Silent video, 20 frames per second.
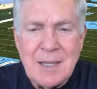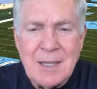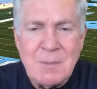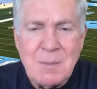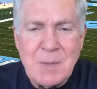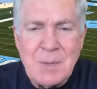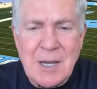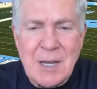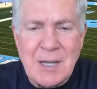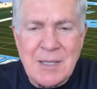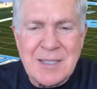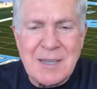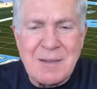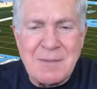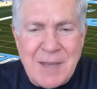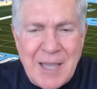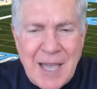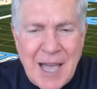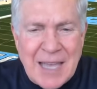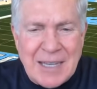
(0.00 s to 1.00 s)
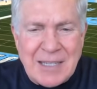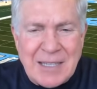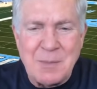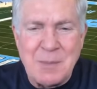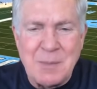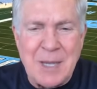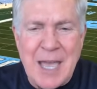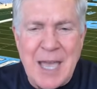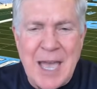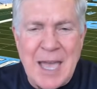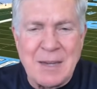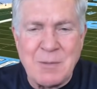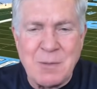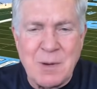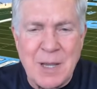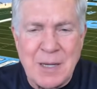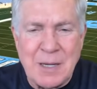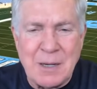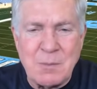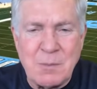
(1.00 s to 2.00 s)
because they've got to be
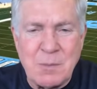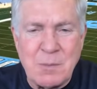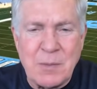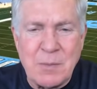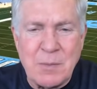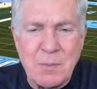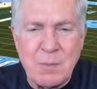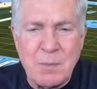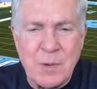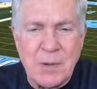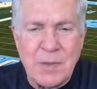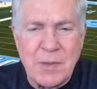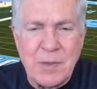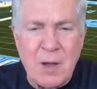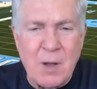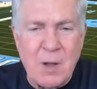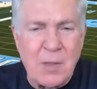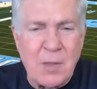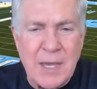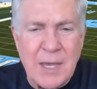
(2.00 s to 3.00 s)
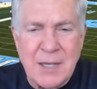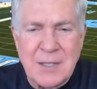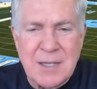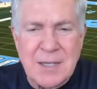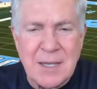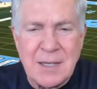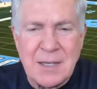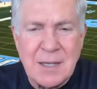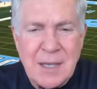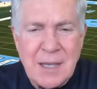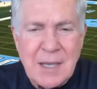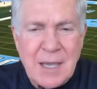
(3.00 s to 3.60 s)
hydrated with with all this, and